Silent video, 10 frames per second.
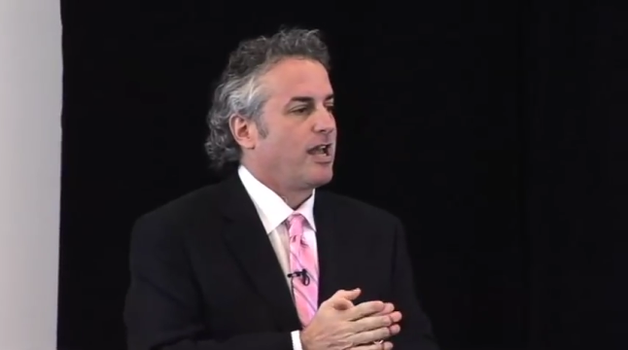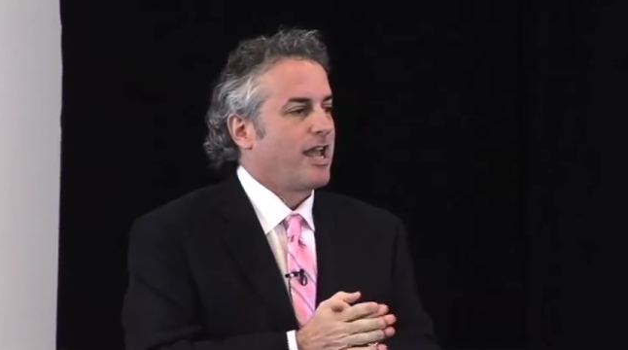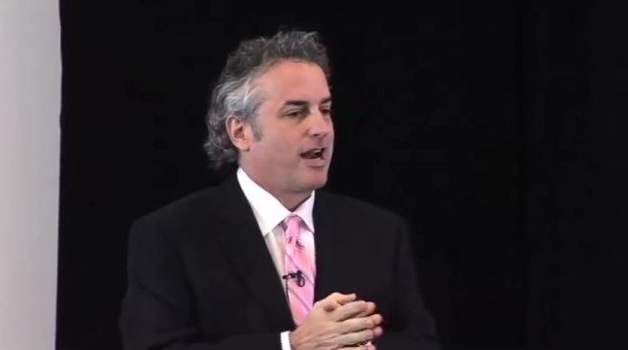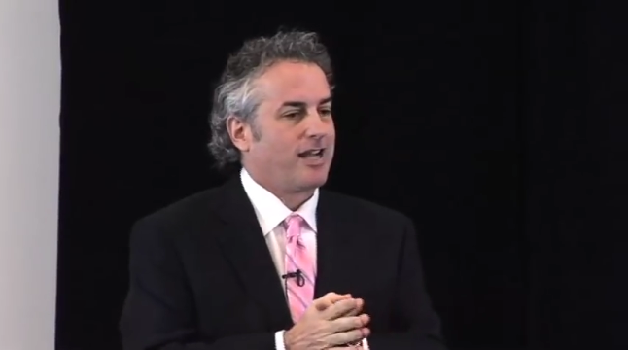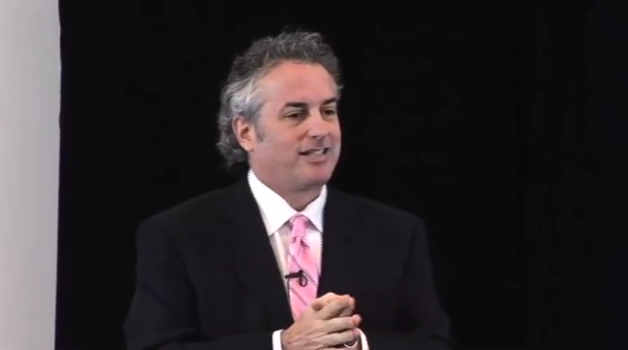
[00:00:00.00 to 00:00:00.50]

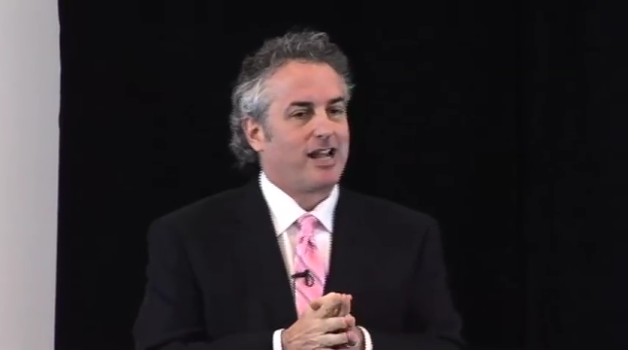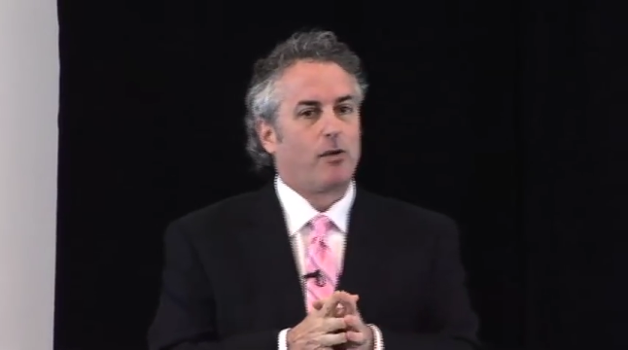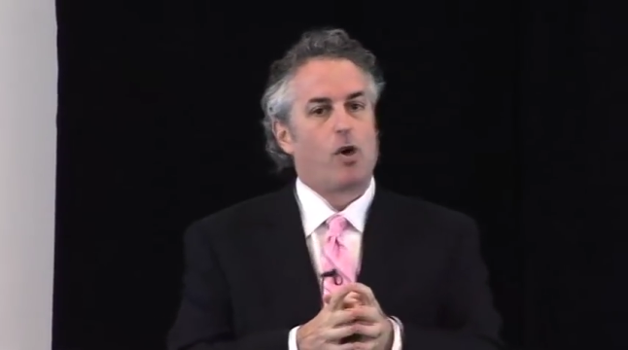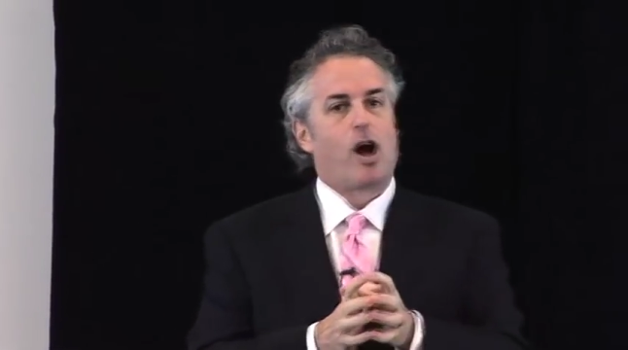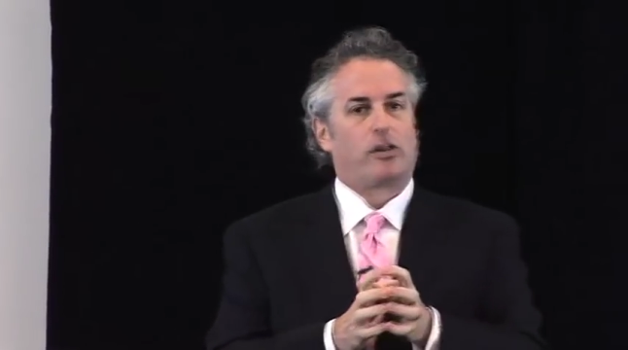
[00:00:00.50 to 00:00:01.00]
And I say, i
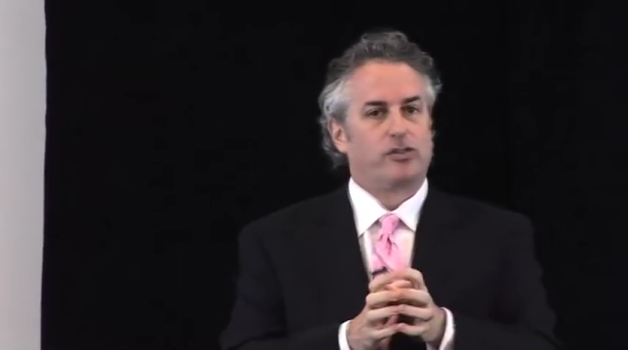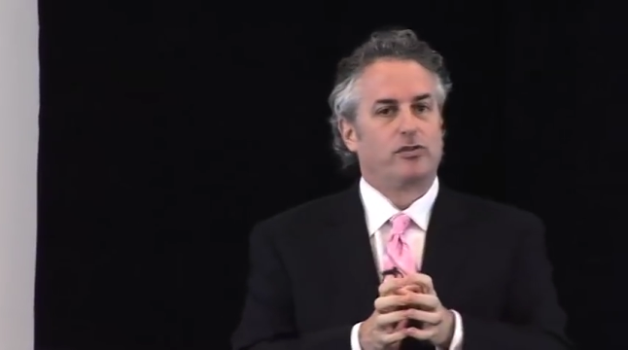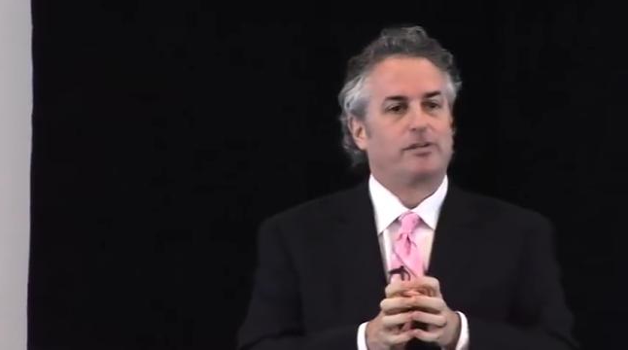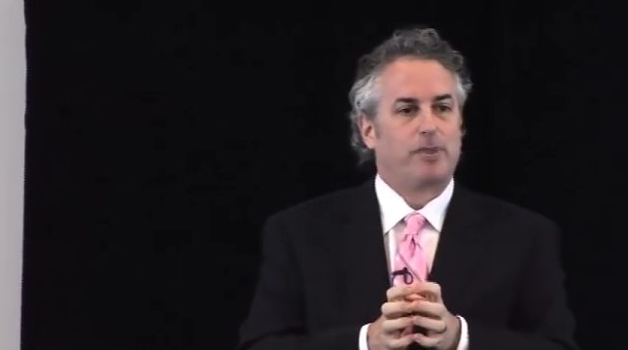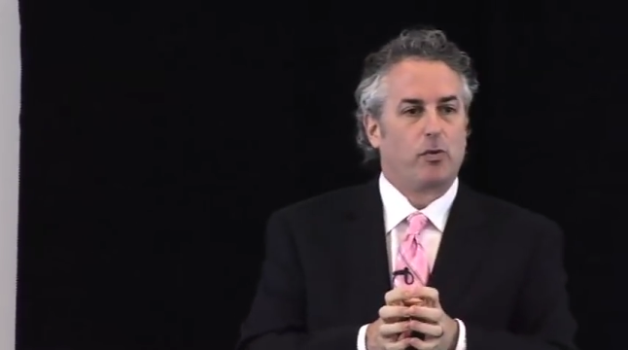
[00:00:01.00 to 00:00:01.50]
w- I'll
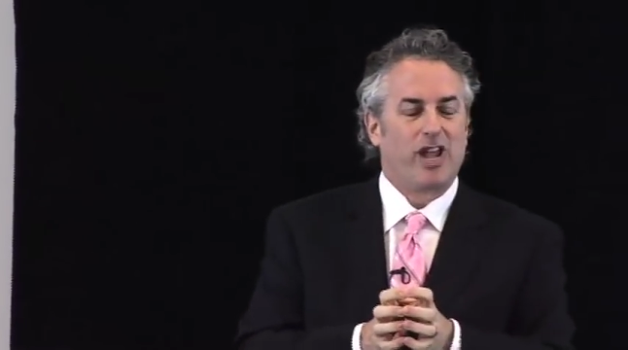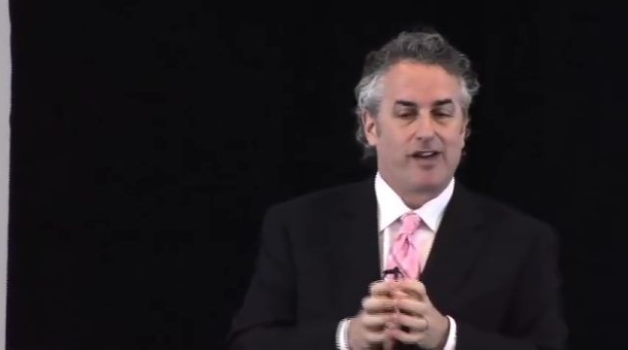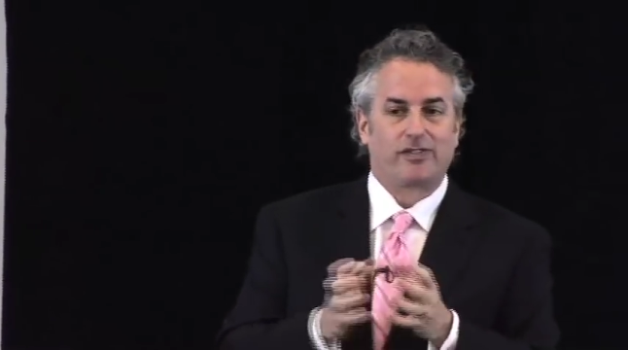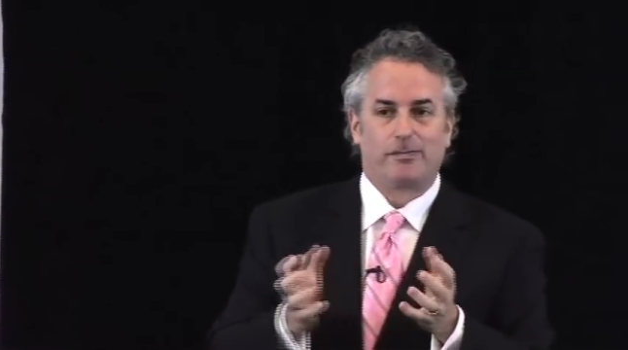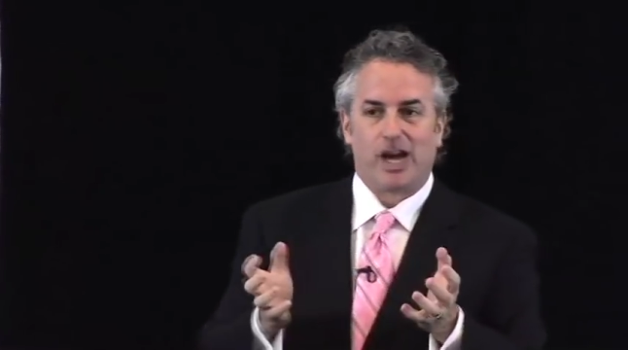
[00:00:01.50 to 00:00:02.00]
do it, but we
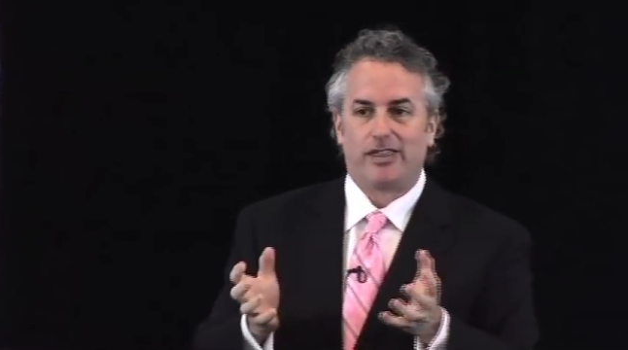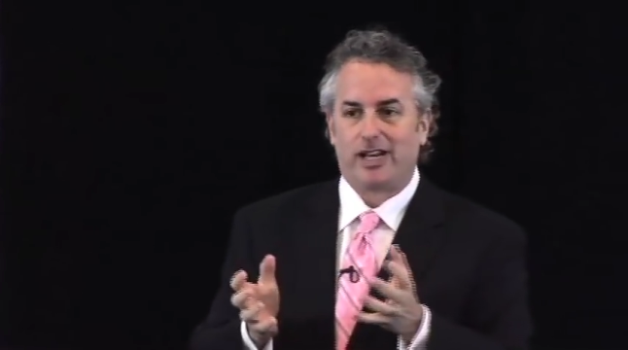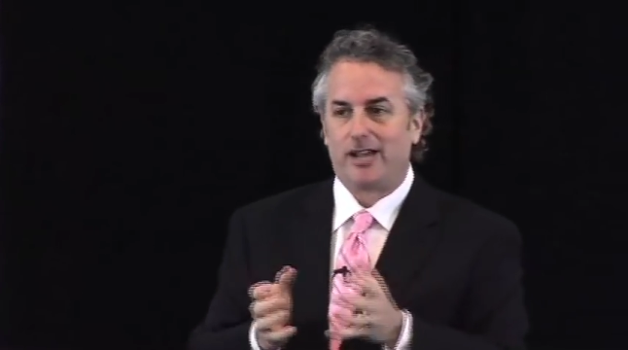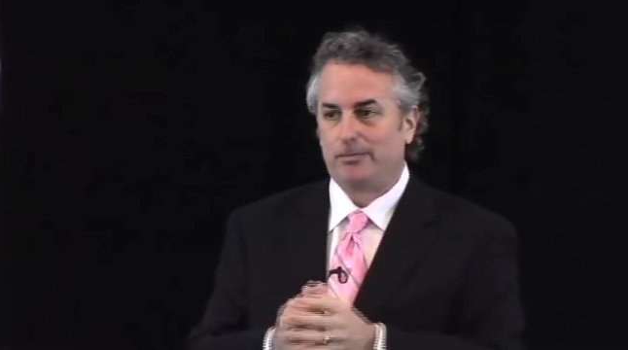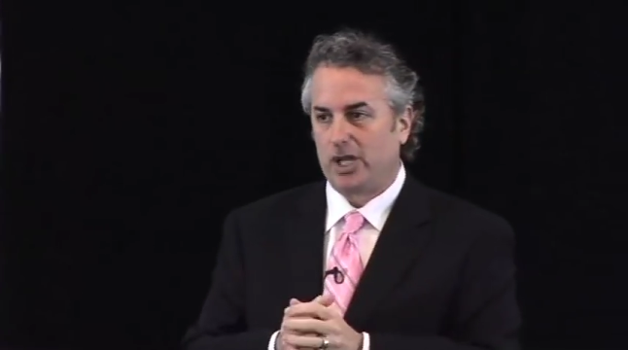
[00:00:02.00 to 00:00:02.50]
have to buy the
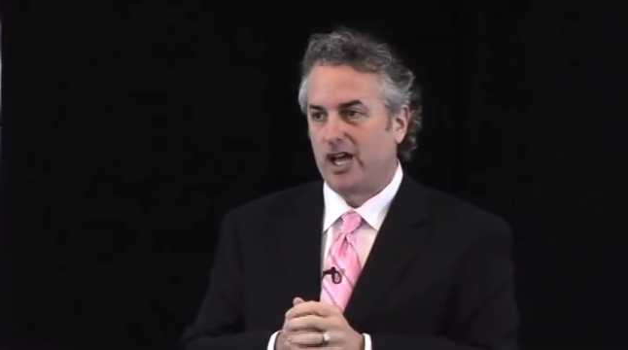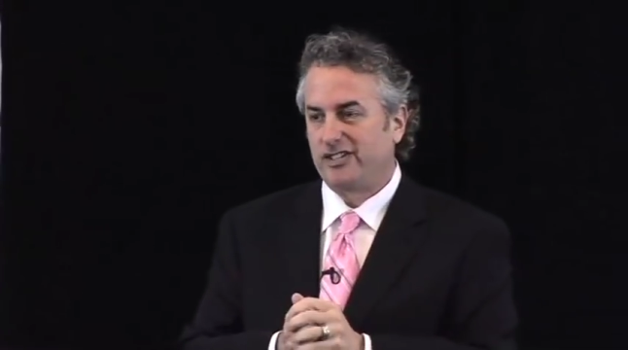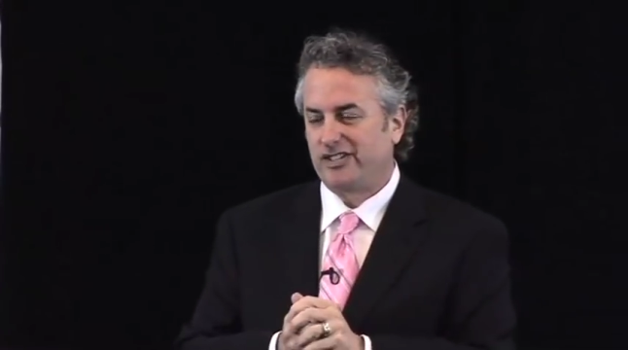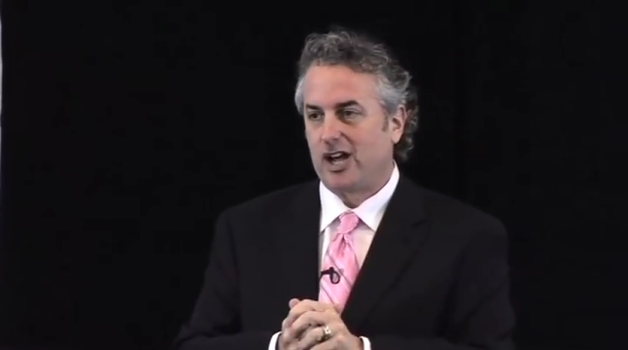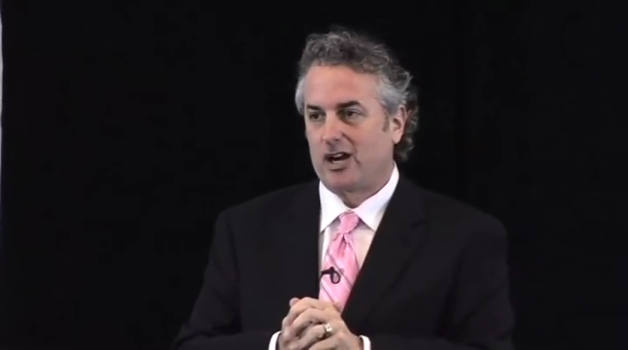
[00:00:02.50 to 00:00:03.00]
name
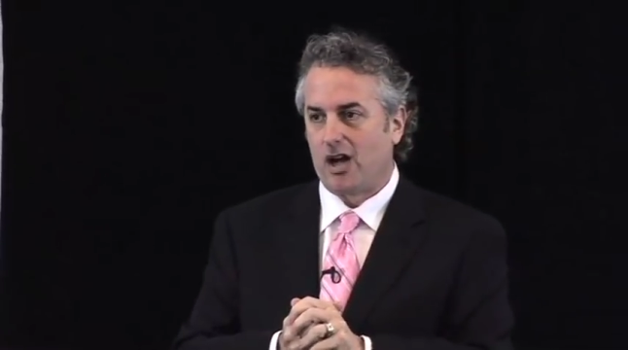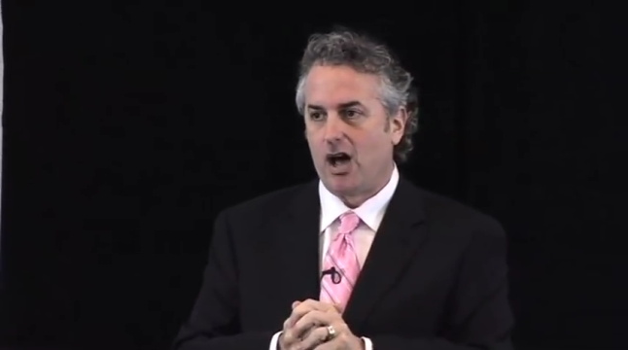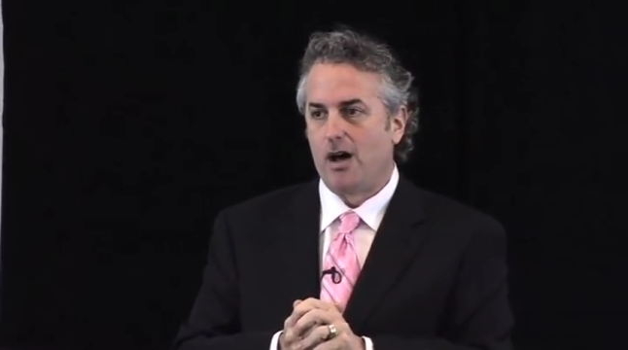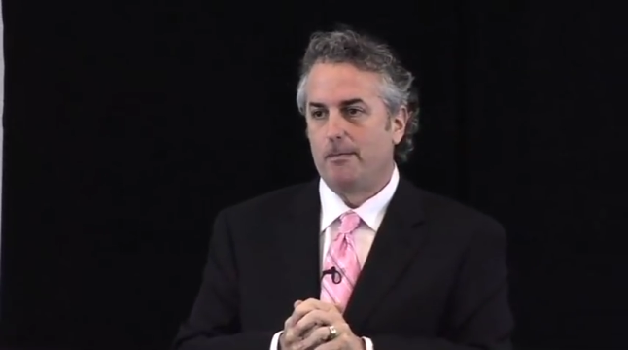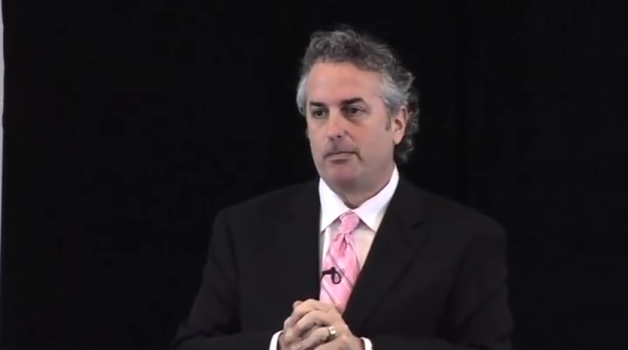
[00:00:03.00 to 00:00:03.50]

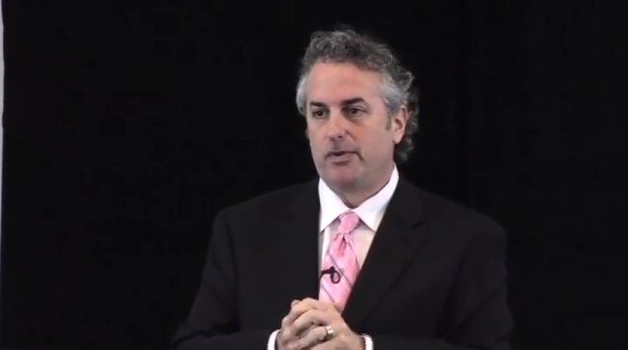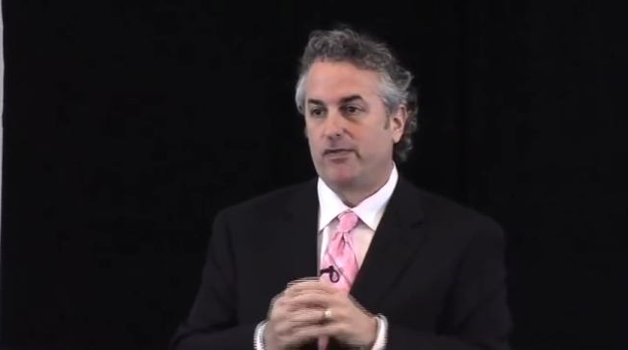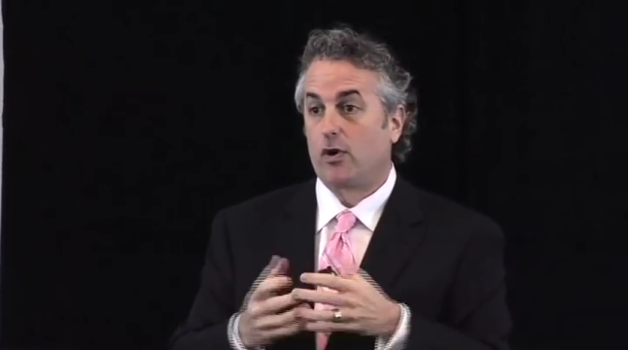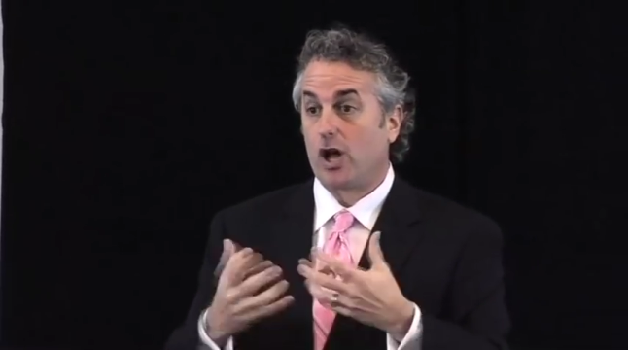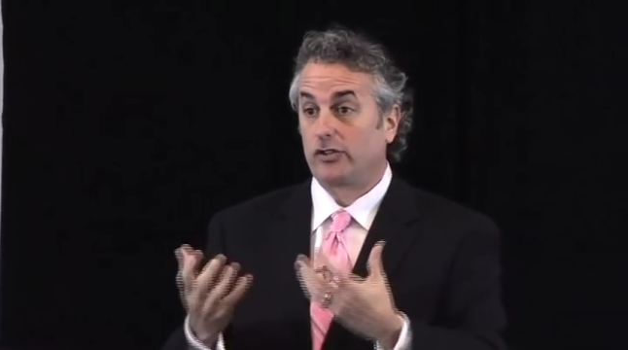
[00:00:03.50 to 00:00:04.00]
blinds.com
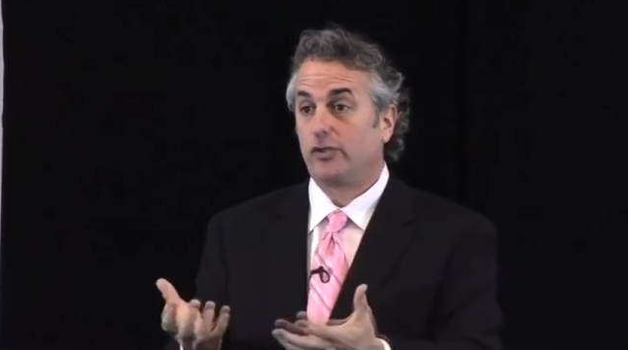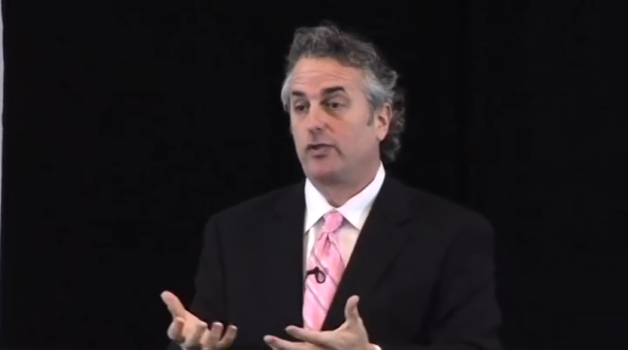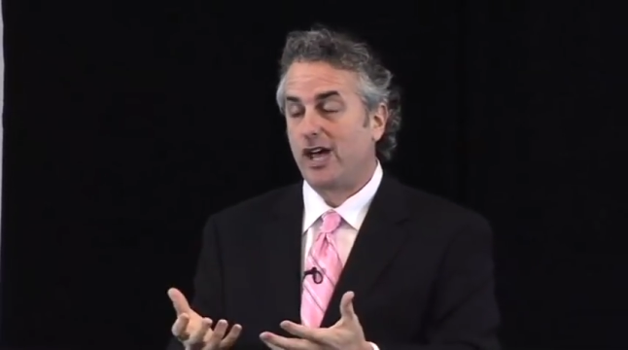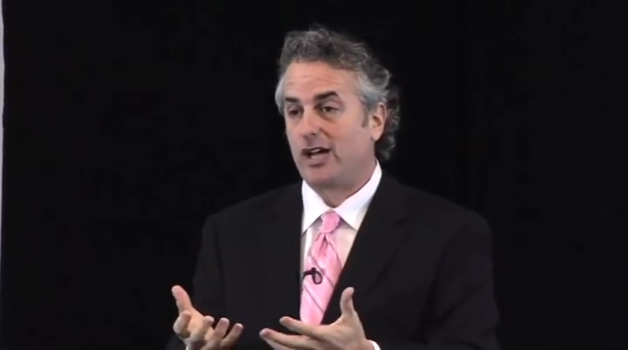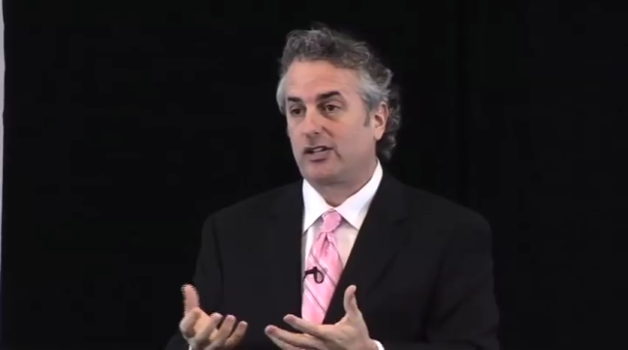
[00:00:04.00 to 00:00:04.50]
before I'll do that,